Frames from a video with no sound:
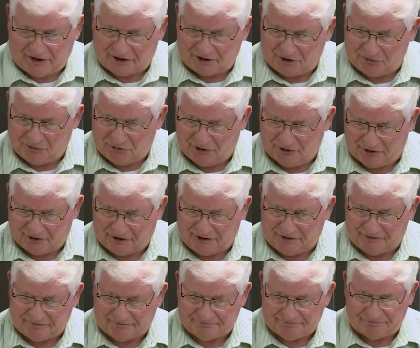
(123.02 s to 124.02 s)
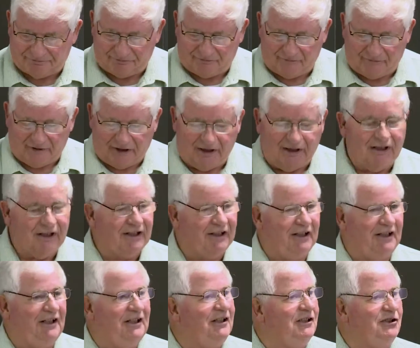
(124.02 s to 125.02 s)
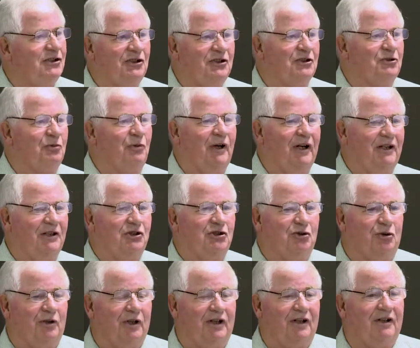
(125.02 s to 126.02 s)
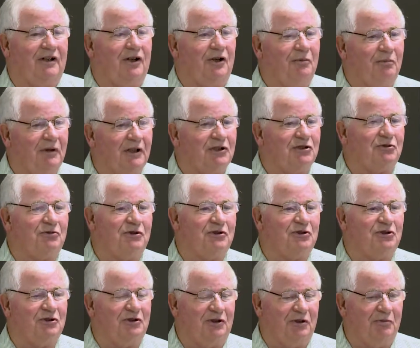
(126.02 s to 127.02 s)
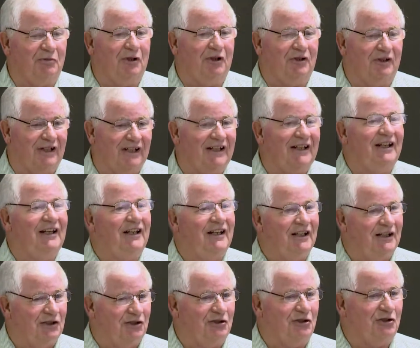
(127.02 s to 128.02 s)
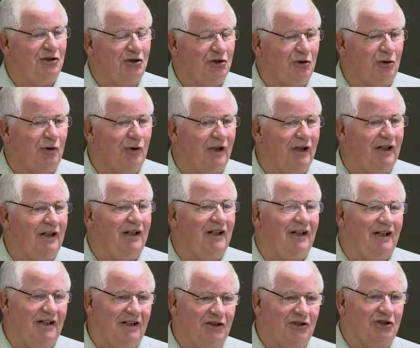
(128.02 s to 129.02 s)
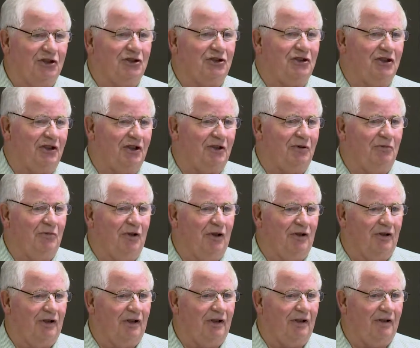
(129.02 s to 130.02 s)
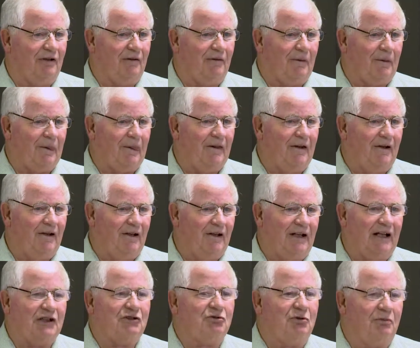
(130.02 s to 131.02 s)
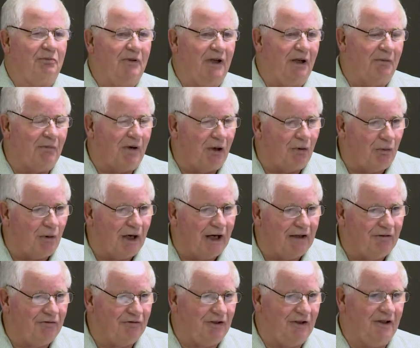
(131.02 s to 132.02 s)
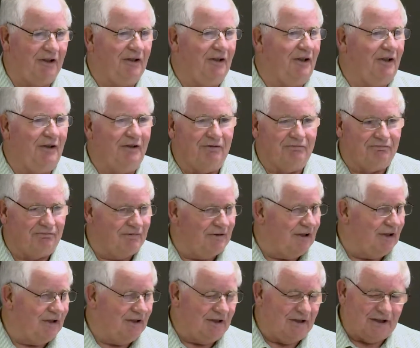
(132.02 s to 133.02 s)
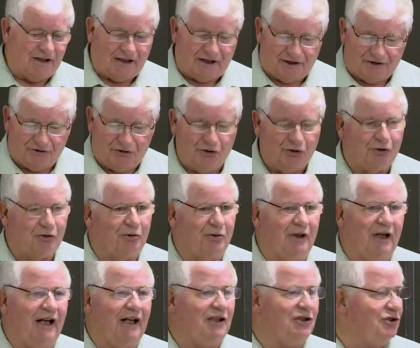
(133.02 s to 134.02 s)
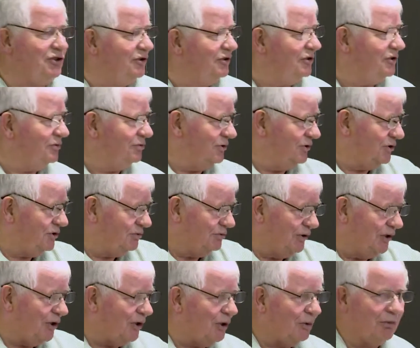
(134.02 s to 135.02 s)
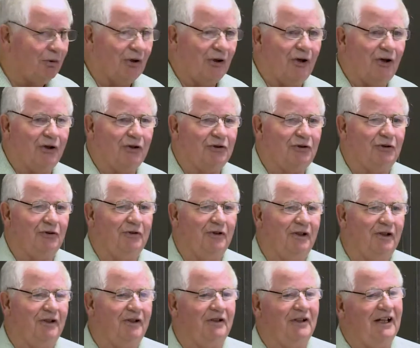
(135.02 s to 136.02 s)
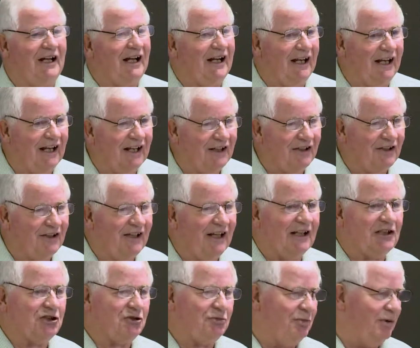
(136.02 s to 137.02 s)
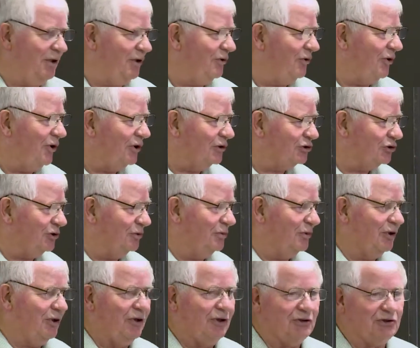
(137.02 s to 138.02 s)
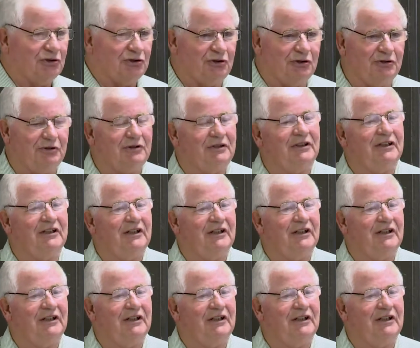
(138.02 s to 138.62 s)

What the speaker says: community. The easiest way to join a home-based Christian community is to join an existing community. And that's what me and my wife did. The New Creations, which we all belong to here, and Diane, the next speaker, also belongs to.